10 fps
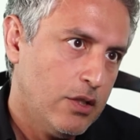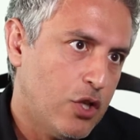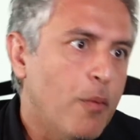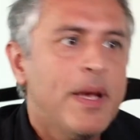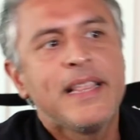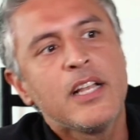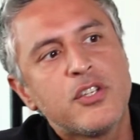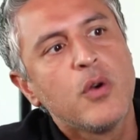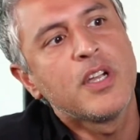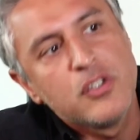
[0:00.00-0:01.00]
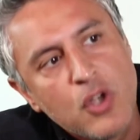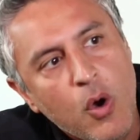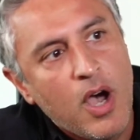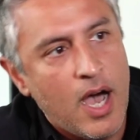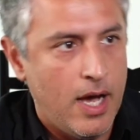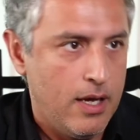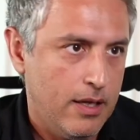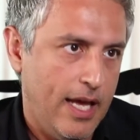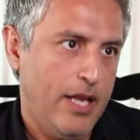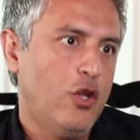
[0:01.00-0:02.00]
Don't make that joke in Doha,
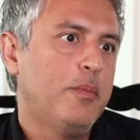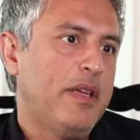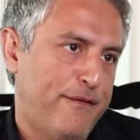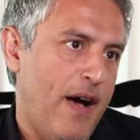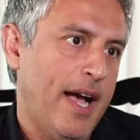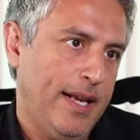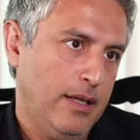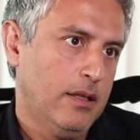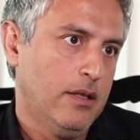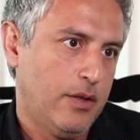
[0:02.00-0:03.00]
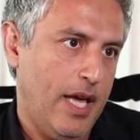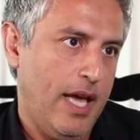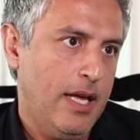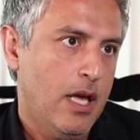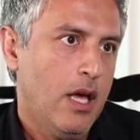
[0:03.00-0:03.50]
and you'll be fine, okay? Right,